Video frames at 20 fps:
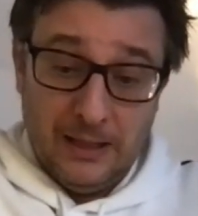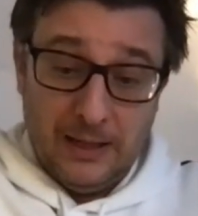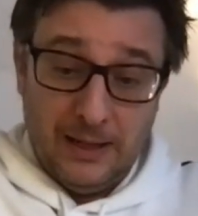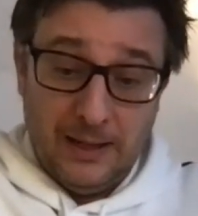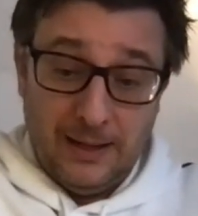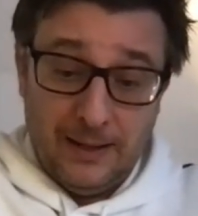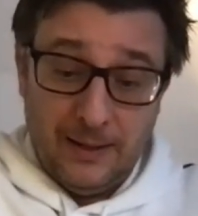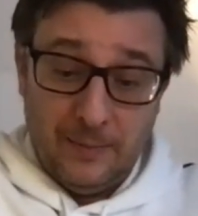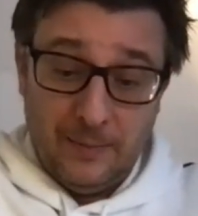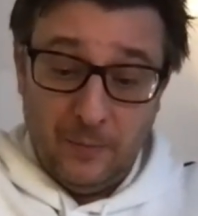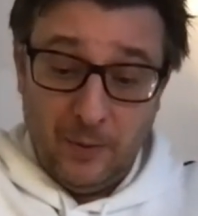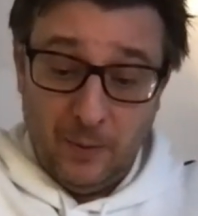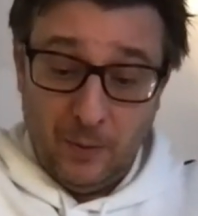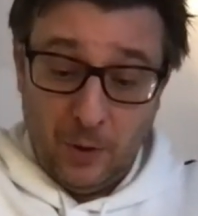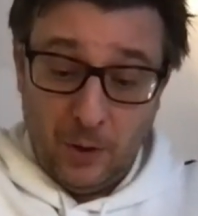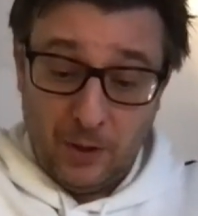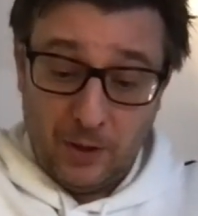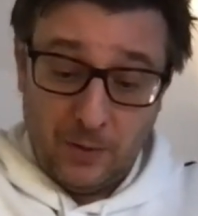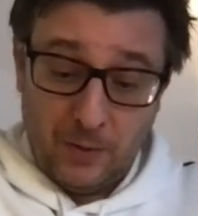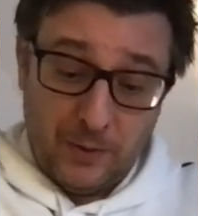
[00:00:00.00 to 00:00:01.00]
We're
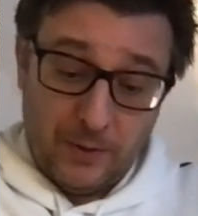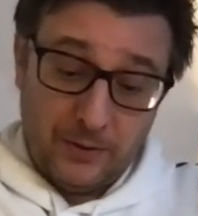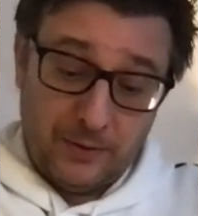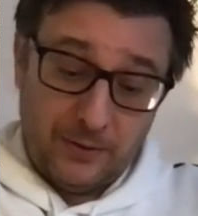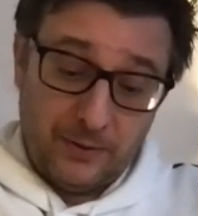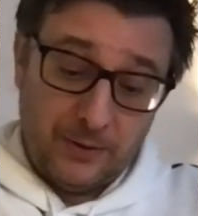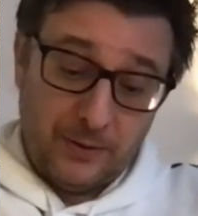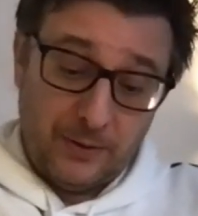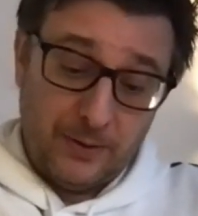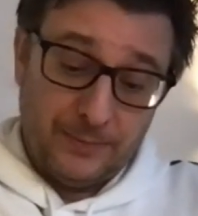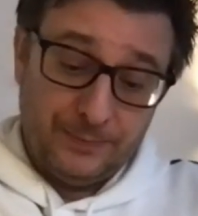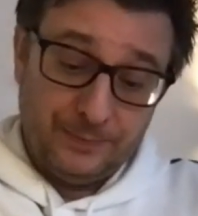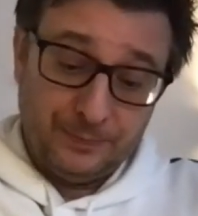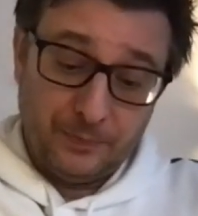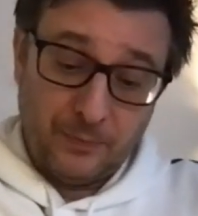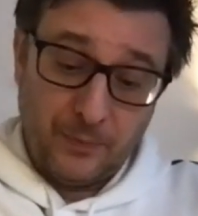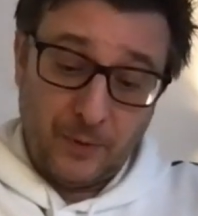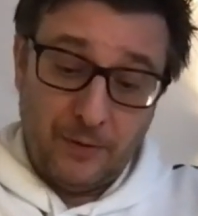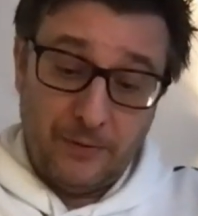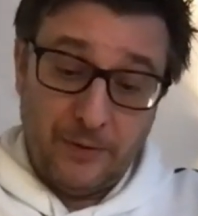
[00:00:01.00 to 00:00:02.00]
working with
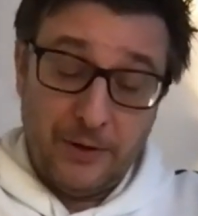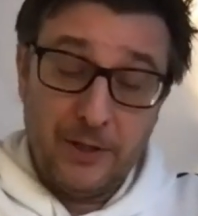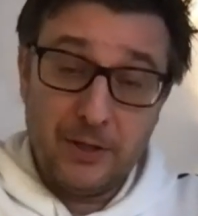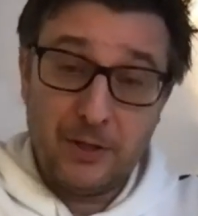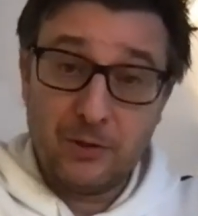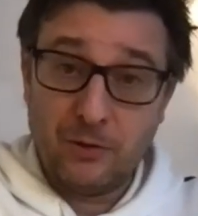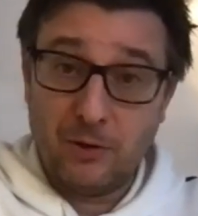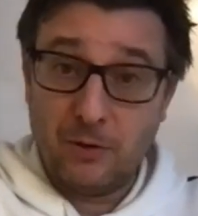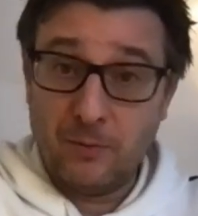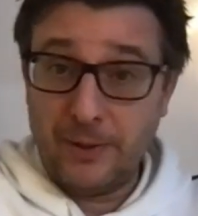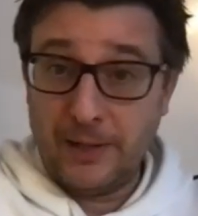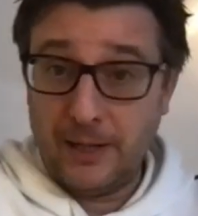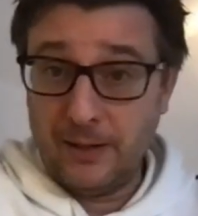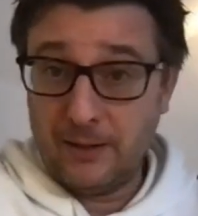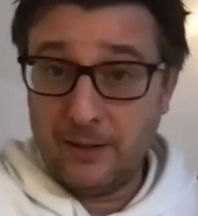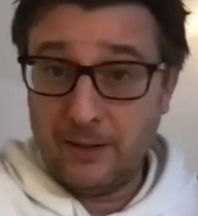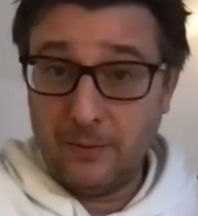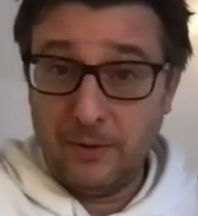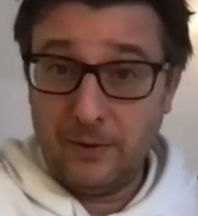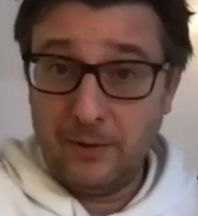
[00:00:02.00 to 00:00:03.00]
a very strong
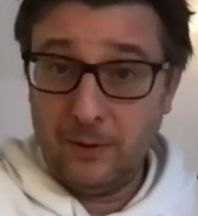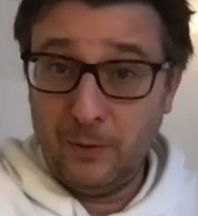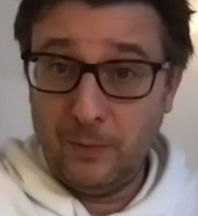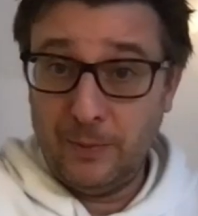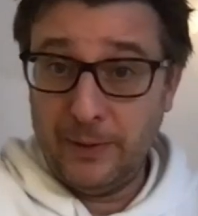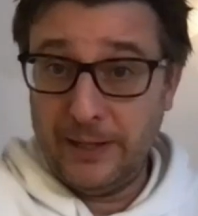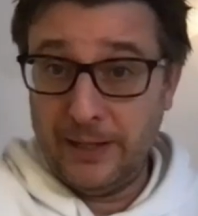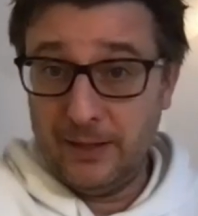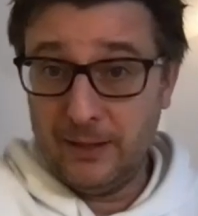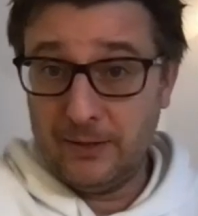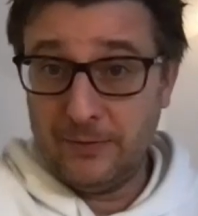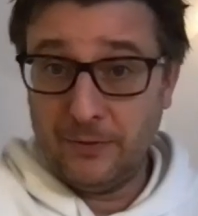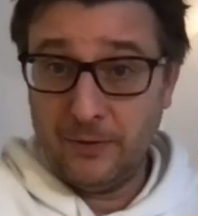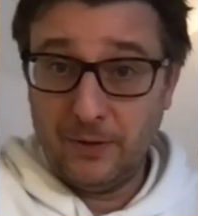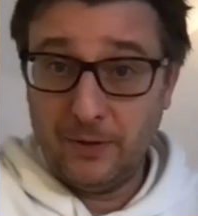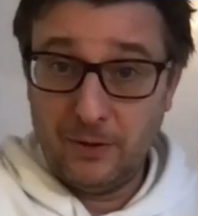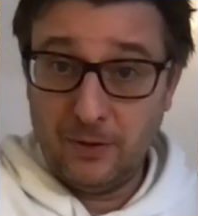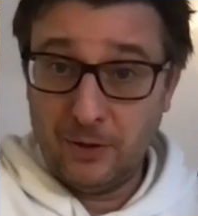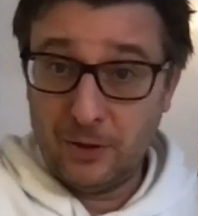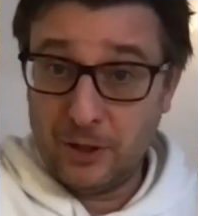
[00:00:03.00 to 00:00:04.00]
partner with UPS for
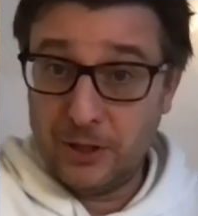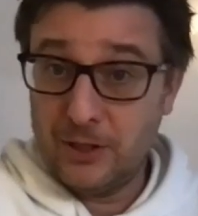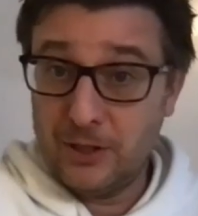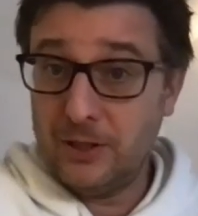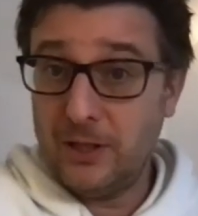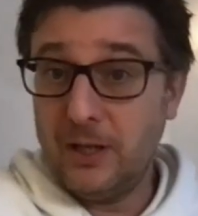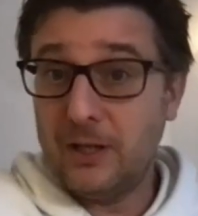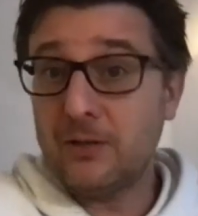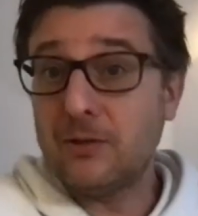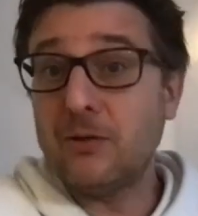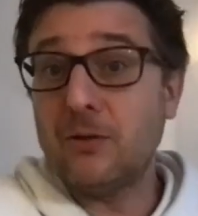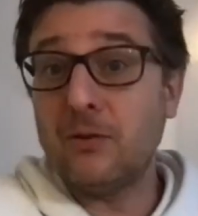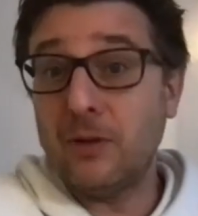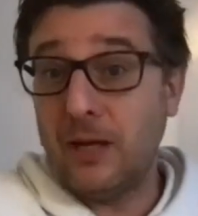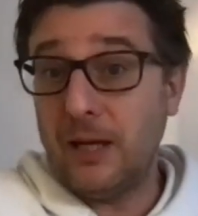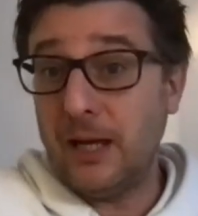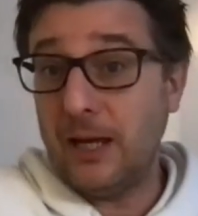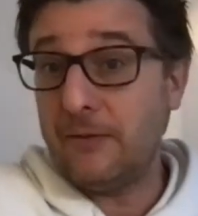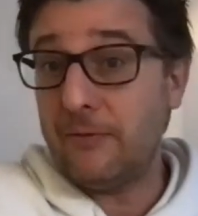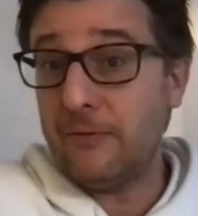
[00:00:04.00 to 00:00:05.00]
the logistics, so
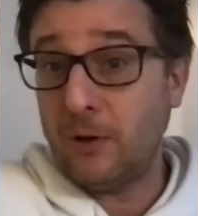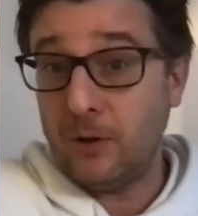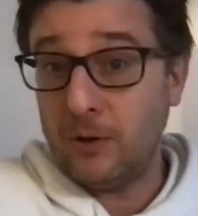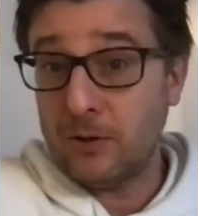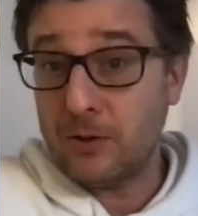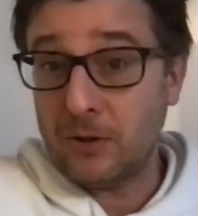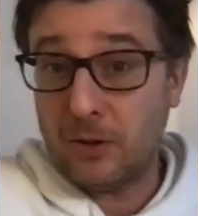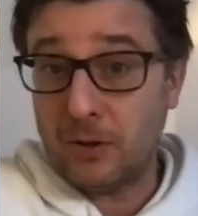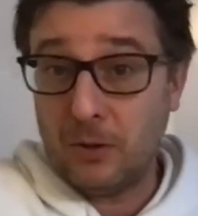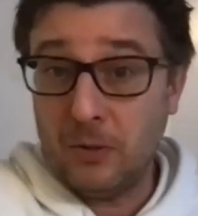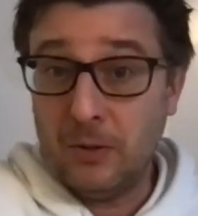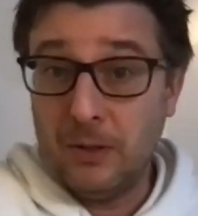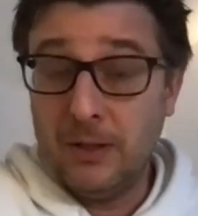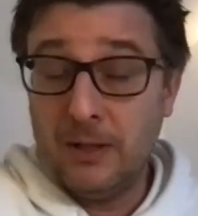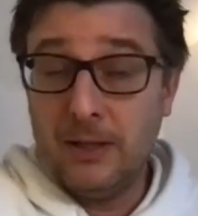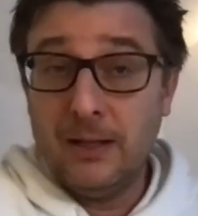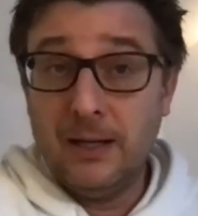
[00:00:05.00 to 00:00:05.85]
they have also